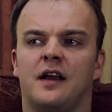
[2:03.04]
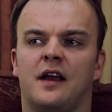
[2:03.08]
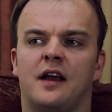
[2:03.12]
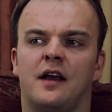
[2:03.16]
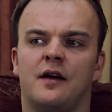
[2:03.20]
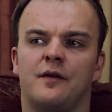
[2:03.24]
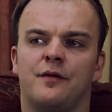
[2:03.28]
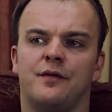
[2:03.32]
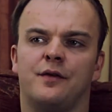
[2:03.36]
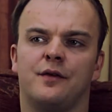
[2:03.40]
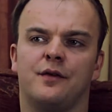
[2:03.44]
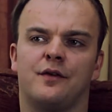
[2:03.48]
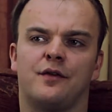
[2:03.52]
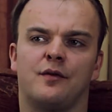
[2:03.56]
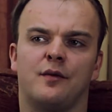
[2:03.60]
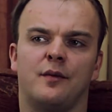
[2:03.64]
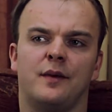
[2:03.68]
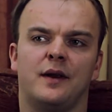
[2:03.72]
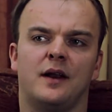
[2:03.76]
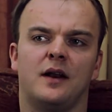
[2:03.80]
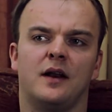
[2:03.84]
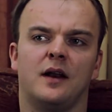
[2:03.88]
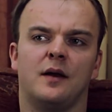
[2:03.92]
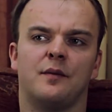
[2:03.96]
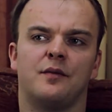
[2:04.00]
Hatfield
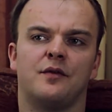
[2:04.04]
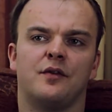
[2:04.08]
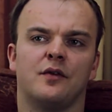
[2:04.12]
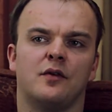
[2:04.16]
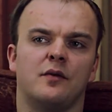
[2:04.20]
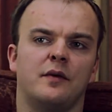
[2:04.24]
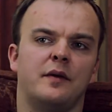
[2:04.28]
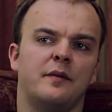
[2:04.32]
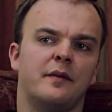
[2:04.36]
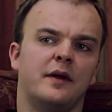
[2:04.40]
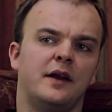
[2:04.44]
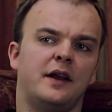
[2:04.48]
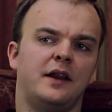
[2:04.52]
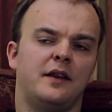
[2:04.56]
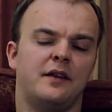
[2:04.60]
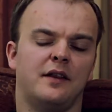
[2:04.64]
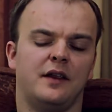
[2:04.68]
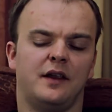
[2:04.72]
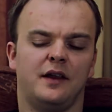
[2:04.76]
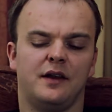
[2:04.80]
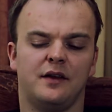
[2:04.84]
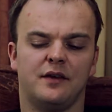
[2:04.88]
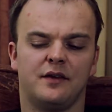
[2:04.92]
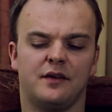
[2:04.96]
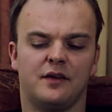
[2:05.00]
Swimming Club taught me many
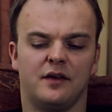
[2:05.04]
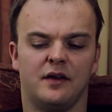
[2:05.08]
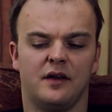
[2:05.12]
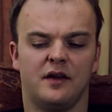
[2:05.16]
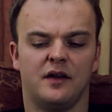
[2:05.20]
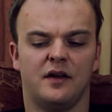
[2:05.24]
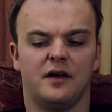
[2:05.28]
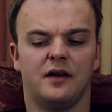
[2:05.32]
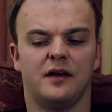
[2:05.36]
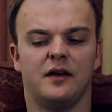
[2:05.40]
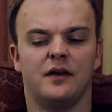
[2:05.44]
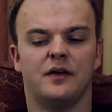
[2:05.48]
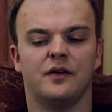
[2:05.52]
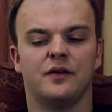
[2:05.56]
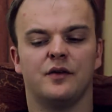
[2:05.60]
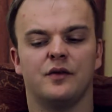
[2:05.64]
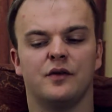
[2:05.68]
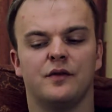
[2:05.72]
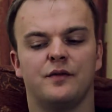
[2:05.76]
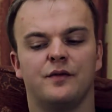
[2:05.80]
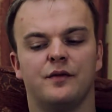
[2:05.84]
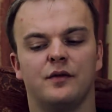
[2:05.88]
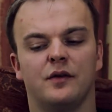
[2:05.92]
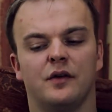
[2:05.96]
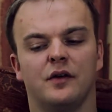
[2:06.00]
things, an
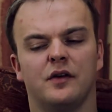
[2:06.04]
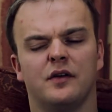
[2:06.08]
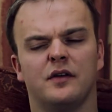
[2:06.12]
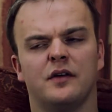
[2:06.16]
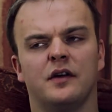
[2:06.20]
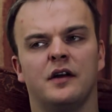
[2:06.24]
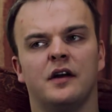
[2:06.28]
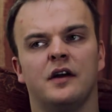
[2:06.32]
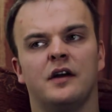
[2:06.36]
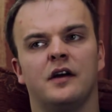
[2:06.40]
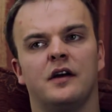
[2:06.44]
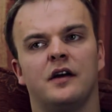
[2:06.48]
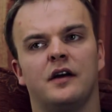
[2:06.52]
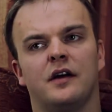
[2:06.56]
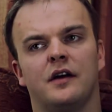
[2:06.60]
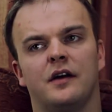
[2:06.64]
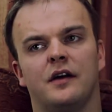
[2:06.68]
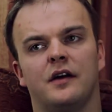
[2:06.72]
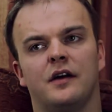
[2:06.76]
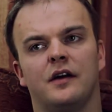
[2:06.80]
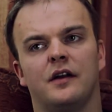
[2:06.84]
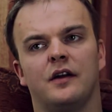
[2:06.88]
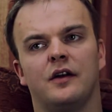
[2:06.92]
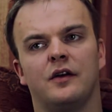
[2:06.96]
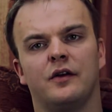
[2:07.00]
awful
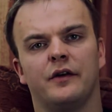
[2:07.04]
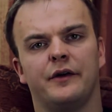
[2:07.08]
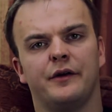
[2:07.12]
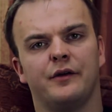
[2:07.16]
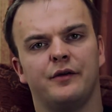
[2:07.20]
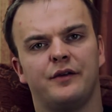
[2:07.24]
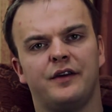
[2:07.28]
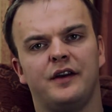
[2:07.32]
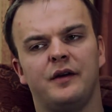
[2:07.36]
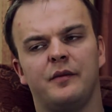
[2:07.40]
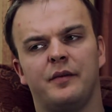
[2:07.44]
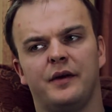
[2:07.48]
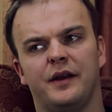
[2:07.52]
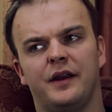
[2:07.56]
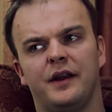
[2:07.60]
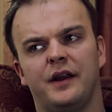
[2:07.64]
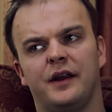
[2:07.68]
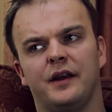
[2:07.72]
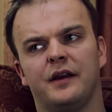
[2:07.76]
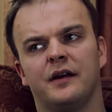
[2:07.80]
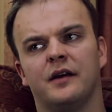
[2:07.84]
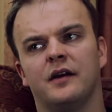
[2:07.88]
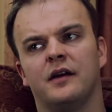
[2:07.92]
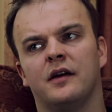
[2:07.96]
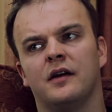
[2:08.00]
lot. Loyalty
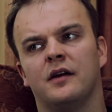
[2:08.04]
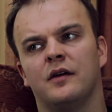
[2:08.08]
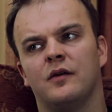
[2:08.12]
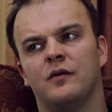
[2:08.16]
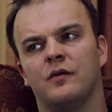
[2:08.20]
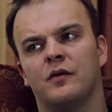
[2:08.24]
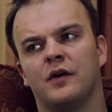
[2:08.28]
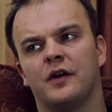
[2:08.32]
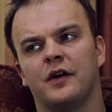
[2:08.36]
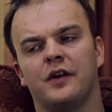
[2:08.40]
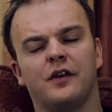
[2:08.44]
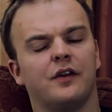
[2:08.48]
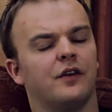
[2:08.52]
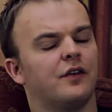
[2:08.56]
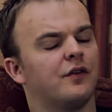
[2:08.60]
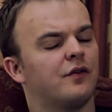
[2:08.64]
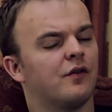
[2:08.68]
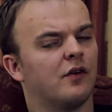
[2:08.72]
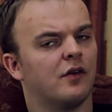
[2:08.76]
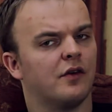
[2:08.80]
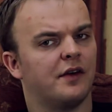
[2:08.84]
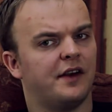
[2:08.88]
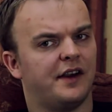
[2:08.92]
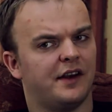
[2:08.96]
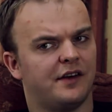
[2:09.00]
being one of the
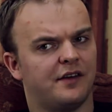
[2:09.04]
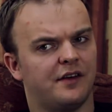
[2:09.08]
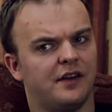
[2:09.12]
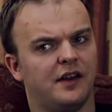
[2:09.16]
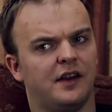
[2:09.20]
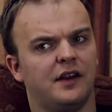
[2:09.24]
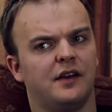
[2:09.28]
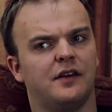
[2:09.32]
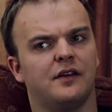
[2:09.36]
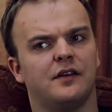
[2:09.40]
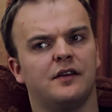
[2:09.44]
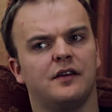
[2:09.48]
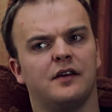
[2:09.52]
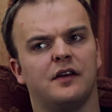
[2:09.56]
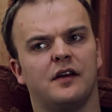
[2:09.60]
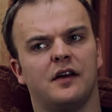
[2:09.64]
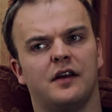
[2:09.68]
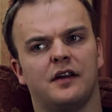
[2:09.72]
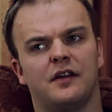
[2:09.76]
strongest things.